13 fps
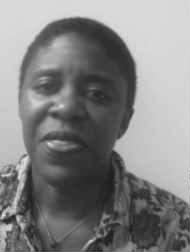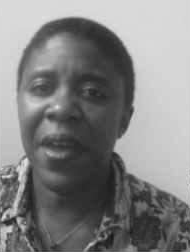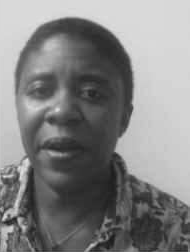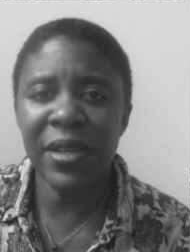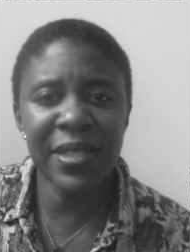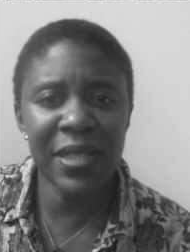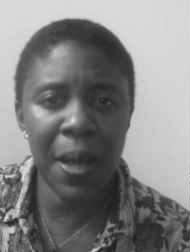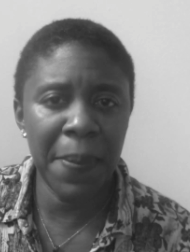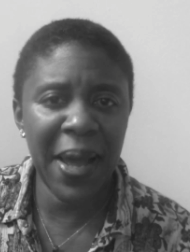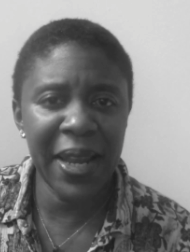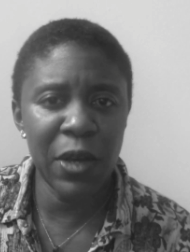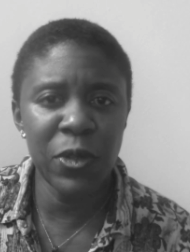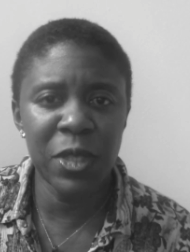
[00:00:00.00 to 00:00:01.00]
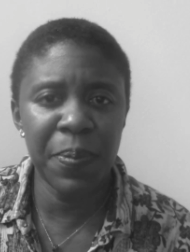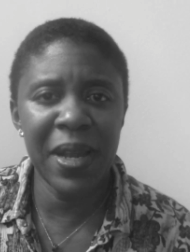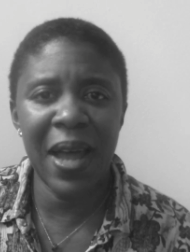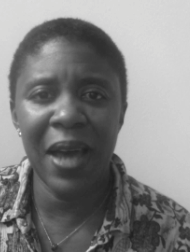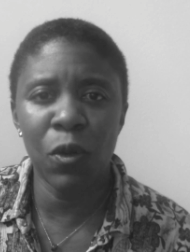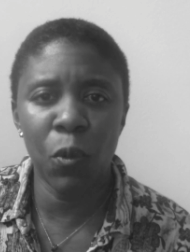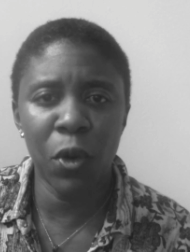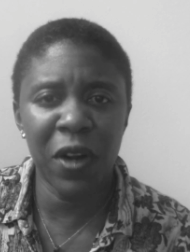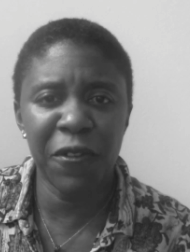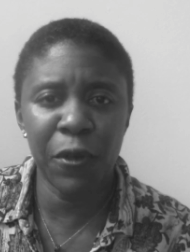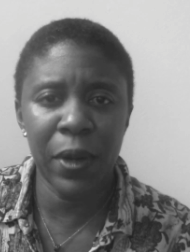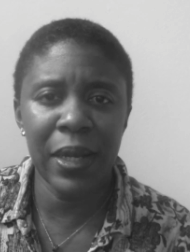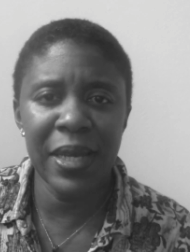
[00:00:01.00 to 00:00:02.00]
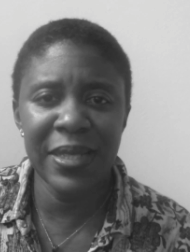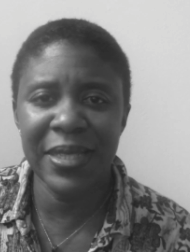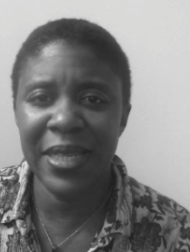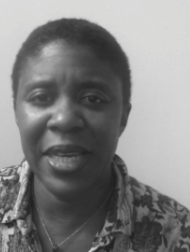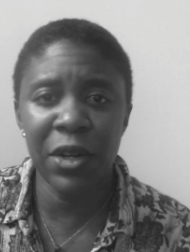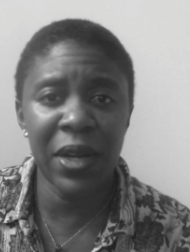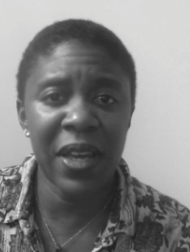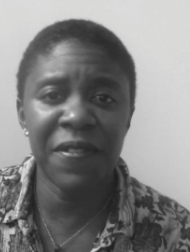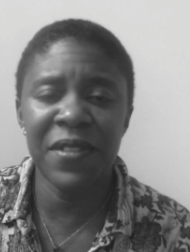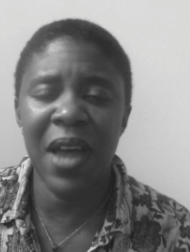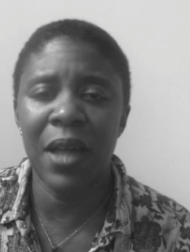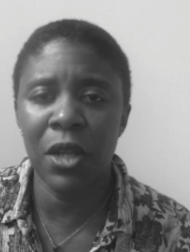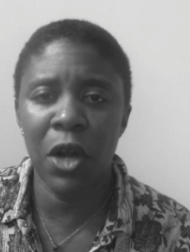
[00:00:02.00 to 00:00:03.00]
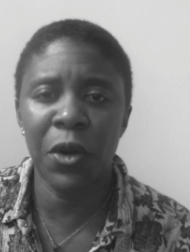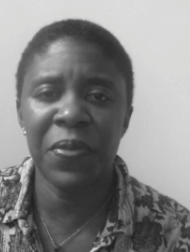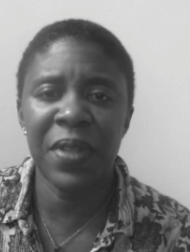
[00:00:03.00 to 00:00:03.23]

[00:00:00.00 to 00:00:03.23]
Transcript: There is somebody who's been out of work for at least a year, if not longer,